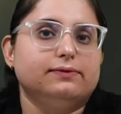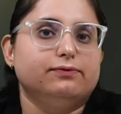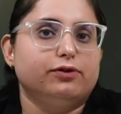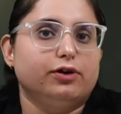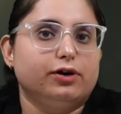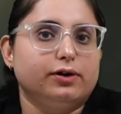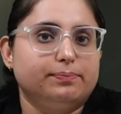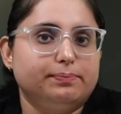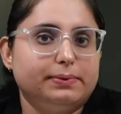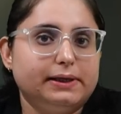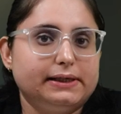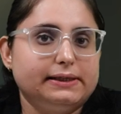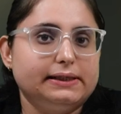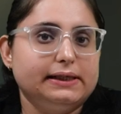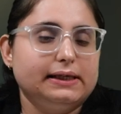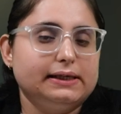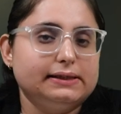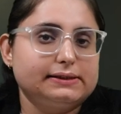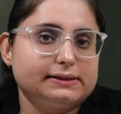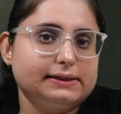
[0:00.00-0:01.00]
for
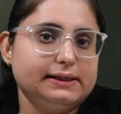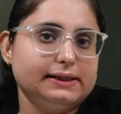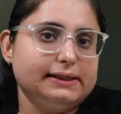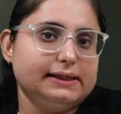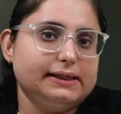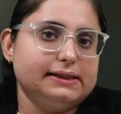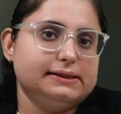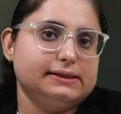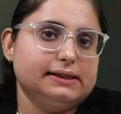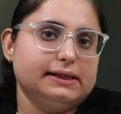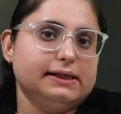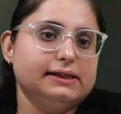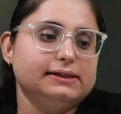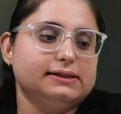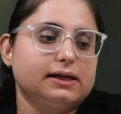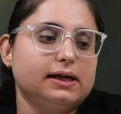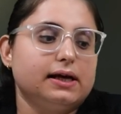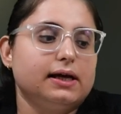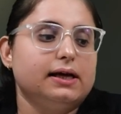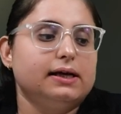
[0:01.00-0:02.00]
PT listening test
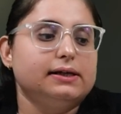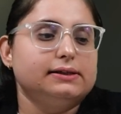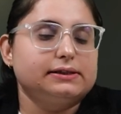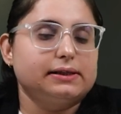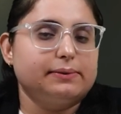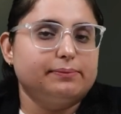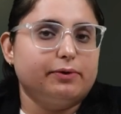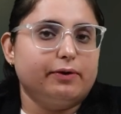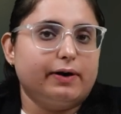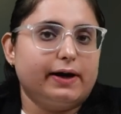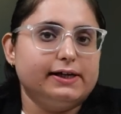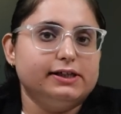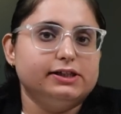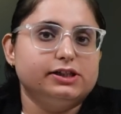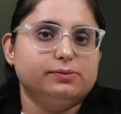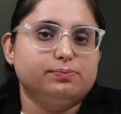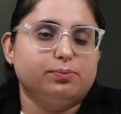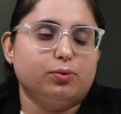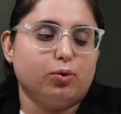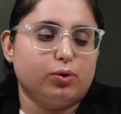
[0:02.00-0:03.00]
is
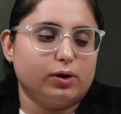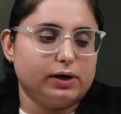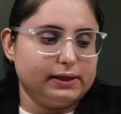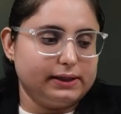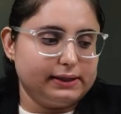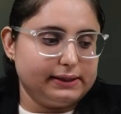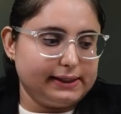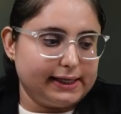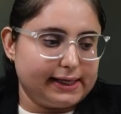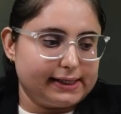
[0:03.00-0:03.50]
summarize spoken